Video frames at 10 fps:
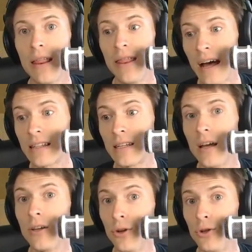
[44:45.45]
That's
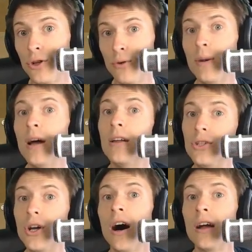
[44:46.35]

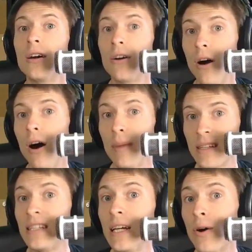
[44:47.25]
youtube.com.
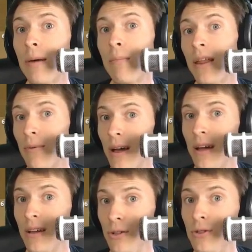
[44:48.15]
That's com, by the way.
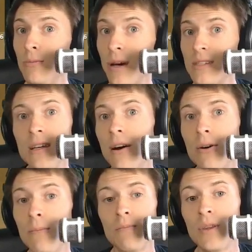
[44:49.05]
youtube.co.